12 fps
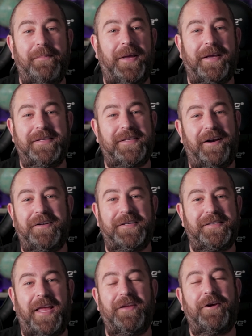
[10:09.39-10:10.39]
Because they're
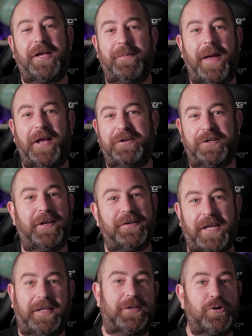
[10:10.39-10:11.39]
just like, you can imagine there's
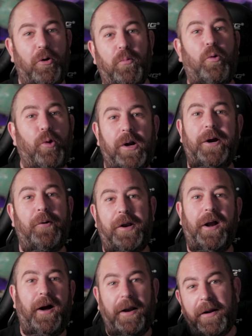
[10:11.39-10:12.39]
like this whole war going
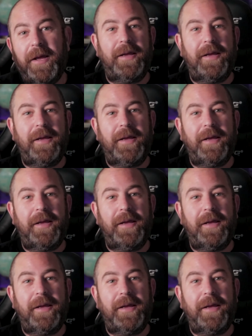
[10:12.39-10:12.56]
on.